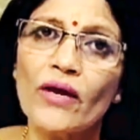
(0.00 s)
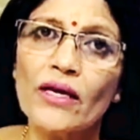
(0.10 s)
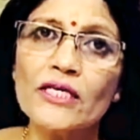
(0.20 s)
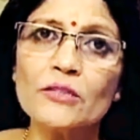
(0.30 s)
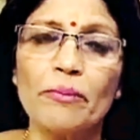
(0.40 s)

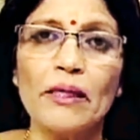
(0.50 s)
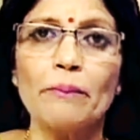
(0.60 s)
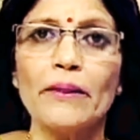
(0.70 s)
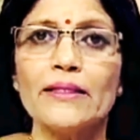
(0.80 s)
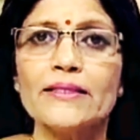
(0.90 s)
various
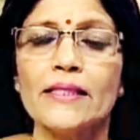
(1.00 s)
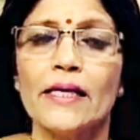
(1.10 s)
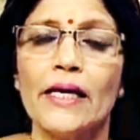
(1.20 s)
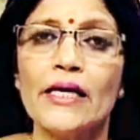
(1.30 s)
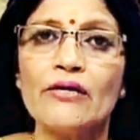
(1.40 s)
peoples
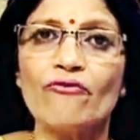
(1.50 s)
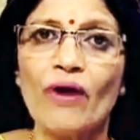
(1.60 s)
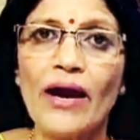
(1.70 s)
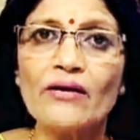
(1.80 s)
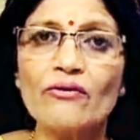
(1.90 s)

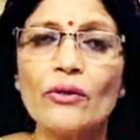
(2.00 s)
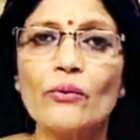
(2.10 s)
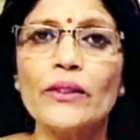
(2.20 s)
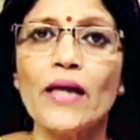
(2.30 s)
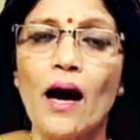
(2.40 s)
interact
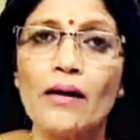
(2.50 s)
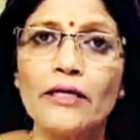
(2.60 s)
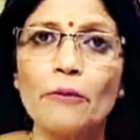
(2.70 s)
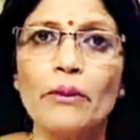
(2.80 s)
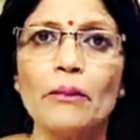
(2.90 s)
with
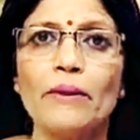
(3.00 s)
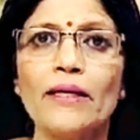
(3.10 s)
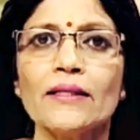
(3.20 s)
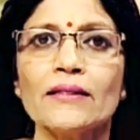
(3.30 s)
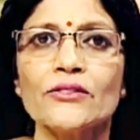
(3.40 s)
other
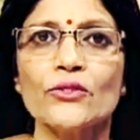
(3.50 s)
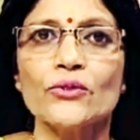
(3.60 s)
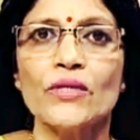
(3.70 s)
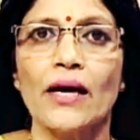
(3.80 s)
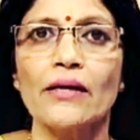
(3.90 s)
people in the
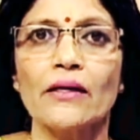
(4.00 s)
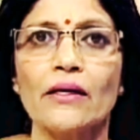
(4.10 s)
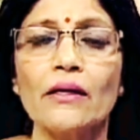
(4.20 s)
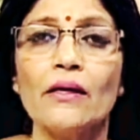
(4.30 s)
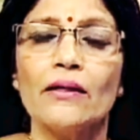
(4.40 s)

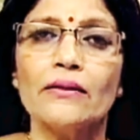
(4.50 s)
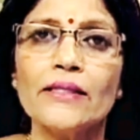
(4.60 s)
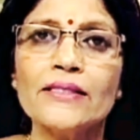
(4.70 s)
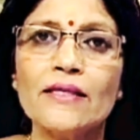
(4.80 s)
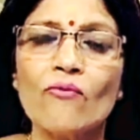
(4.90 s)
society,
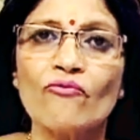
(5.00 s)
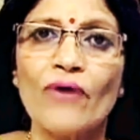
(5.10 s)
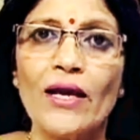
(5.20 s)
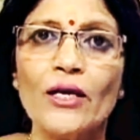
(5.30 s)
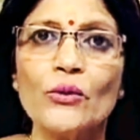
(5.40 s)
then some
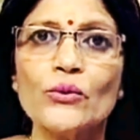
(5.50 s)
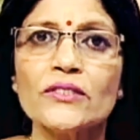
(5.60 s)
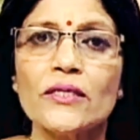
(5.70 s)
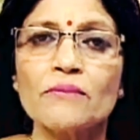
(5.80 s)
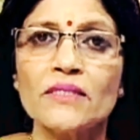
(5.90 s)

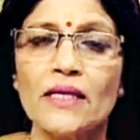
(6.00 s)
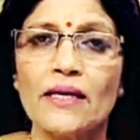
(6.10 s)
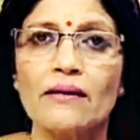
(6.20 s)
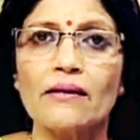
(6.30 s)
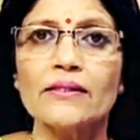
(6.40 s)
values, some
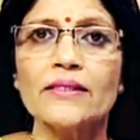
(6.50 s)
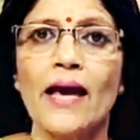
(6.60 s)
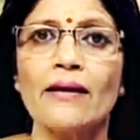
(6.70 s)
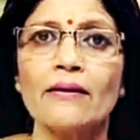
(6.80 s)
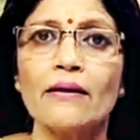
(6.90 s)
status
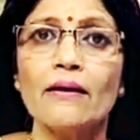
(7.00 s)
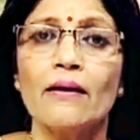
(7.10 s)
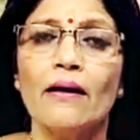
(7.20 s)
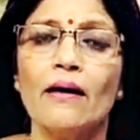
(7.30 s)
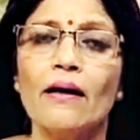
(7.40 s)
and the
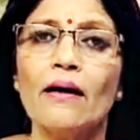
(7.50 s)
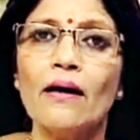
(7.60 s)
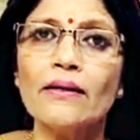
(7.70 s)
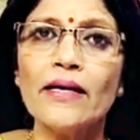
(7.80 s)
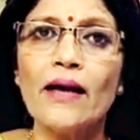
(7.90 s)

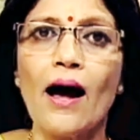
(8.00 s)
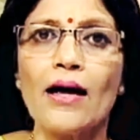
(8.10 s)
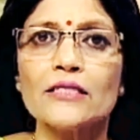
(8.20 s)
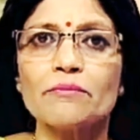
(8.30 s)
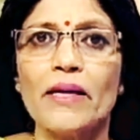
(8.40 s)
other
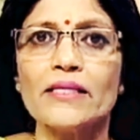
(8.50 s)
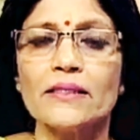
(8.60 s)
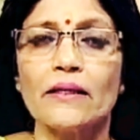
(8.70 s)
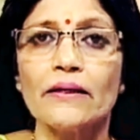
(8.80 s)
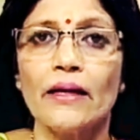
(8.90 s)

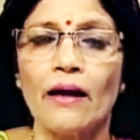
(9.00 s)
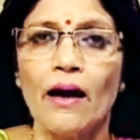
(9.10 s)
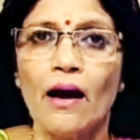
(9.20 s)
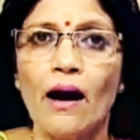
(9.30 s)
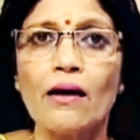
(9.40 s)
aspects
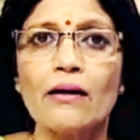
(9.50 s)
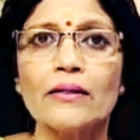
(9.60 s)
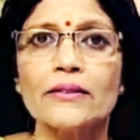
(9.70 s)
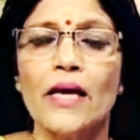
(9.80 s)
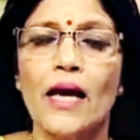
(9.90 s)

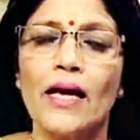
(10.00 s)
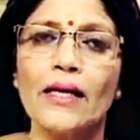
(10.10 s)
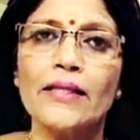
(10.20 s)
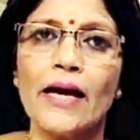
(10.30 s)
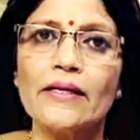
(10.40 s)
occurs,
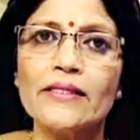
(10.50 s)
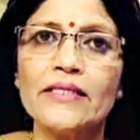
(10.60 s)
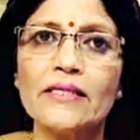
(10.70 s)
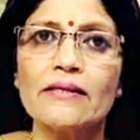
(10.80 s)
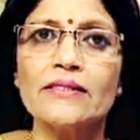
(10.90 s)
and that
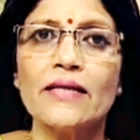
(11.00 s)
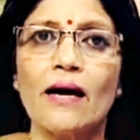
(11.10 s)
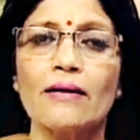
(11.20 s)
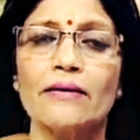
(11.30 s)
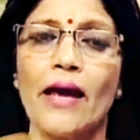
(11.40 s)
is the
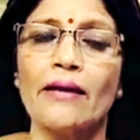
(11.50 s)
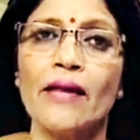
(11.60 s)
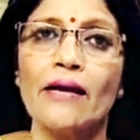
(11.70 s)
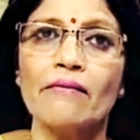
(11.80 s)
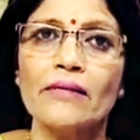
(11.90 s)
result,
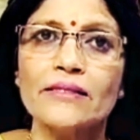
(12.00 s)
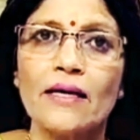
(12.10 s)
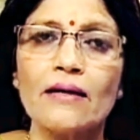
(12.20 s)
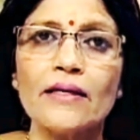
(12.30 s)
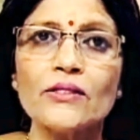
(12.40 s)
and that
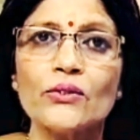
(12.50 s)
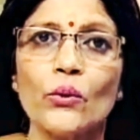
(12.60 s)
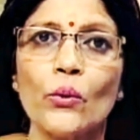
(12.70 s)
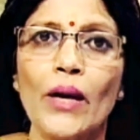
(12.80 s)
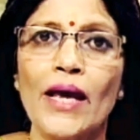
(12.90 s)
result is
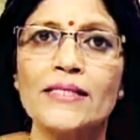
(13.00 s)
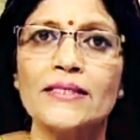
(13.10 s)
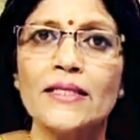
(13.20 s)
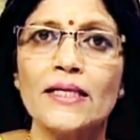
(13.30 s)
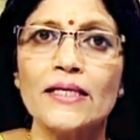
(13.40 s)
known
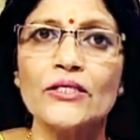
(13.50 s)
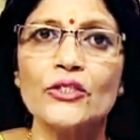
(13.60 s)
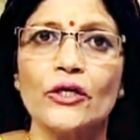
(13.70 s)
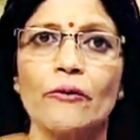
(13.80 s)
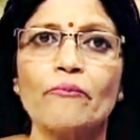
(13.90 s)
as the
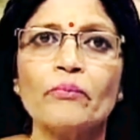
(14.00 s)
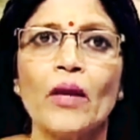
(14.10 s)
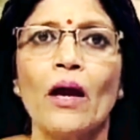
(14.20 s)
culture.